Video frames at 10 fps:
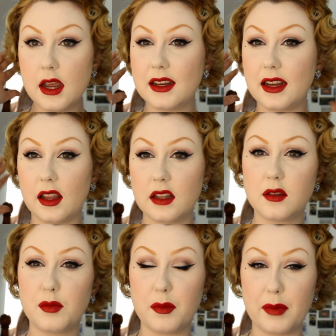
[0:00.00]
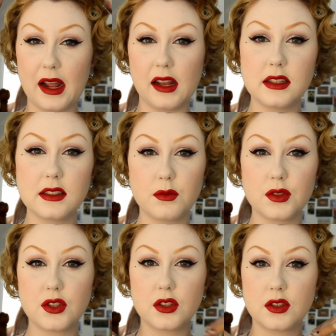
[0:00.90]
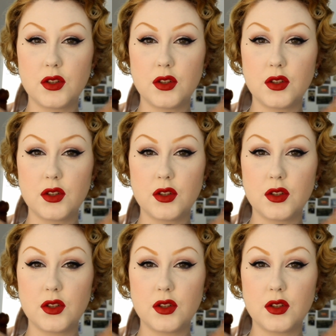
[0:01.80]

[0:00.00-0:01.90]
Yeah, that's a bit of balance. It was just